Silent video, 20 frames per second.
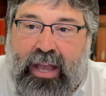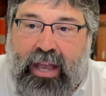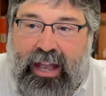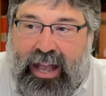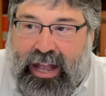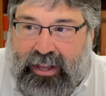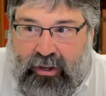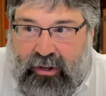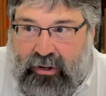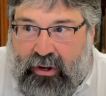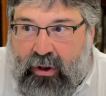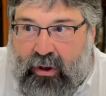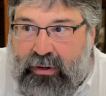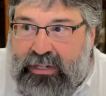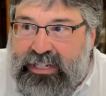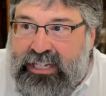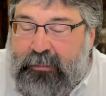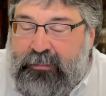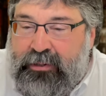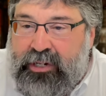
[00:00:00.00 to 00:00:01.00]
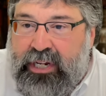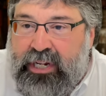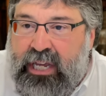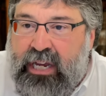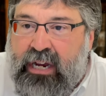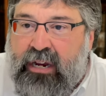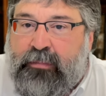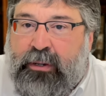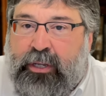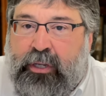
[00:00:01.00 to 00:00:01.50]
and you no exception
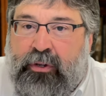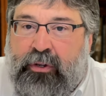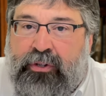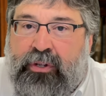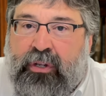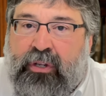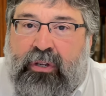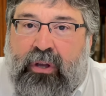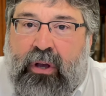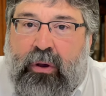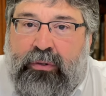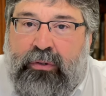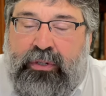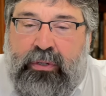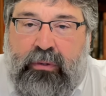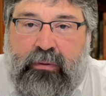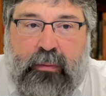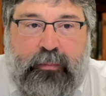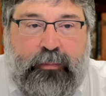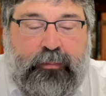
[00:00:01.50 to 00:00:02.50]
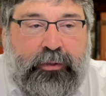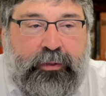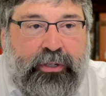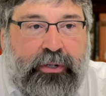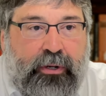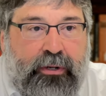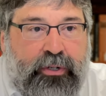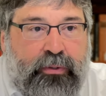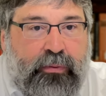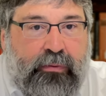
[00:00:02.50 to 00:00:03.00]
here, but you should go to a
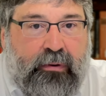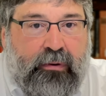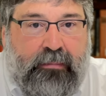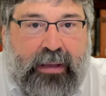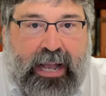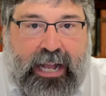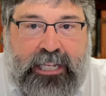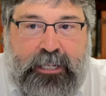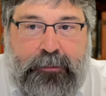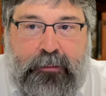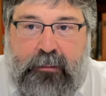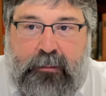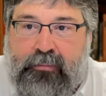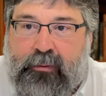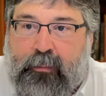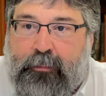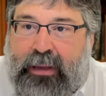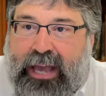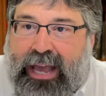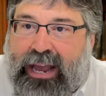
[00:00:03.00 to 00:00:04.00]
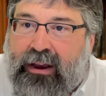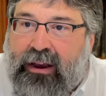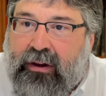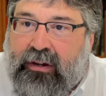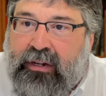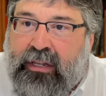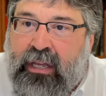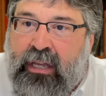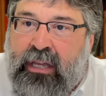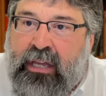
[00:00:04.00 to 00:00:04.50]
church where a man's been
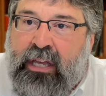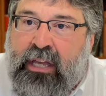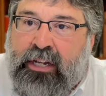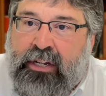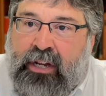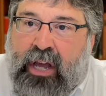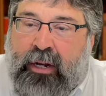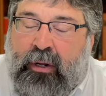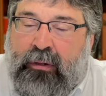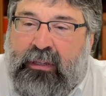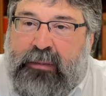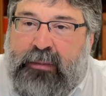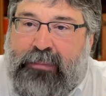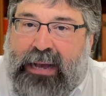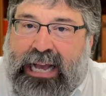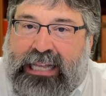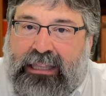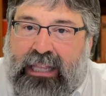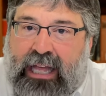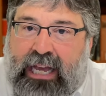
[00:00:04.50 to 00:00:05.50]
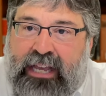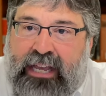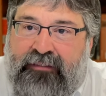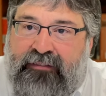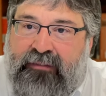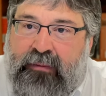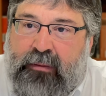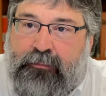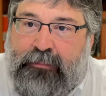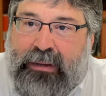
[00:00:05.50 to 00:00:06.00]
prepared, not only by life,
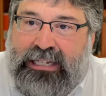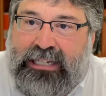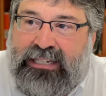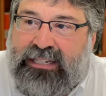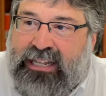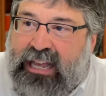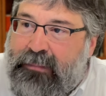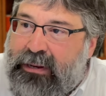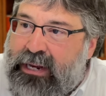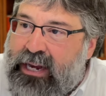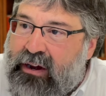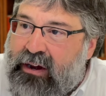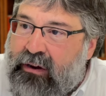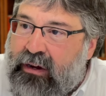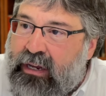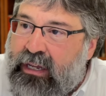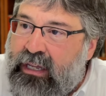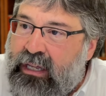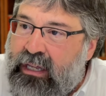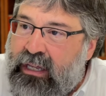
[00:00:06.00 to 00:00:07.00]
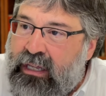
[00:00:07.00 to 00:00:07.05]
but by seminary.